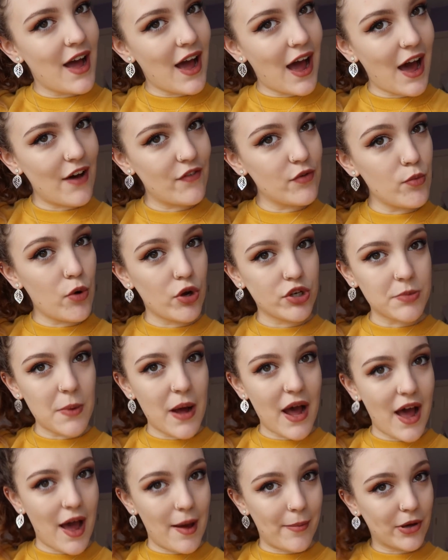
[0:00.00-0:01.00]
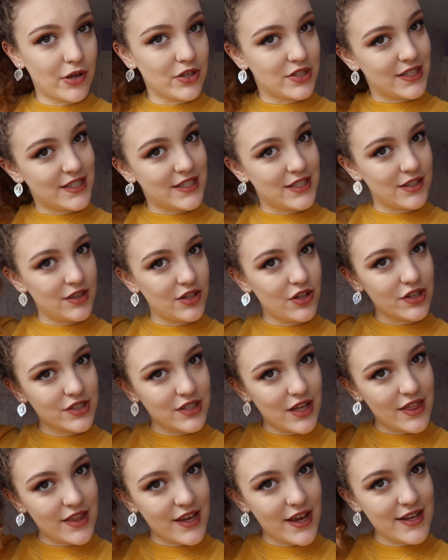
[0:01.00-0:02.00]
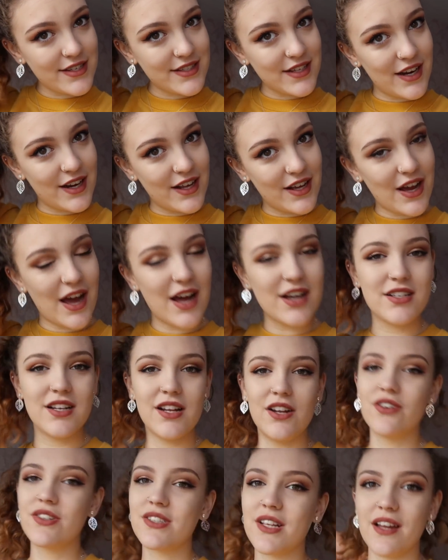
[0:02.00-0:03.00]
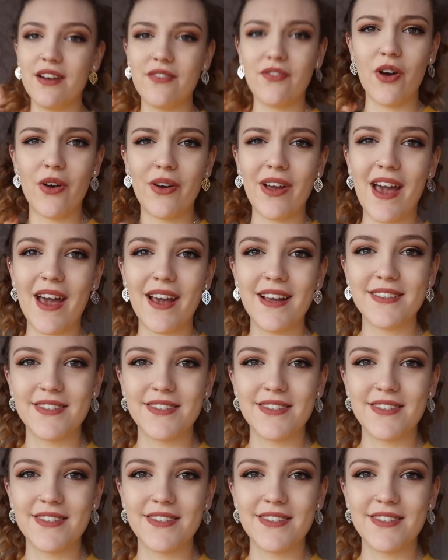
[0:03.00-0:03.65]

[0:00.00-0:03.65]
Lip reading: Haven't washed my hair because it still looks like this and it actually looks kind of okay.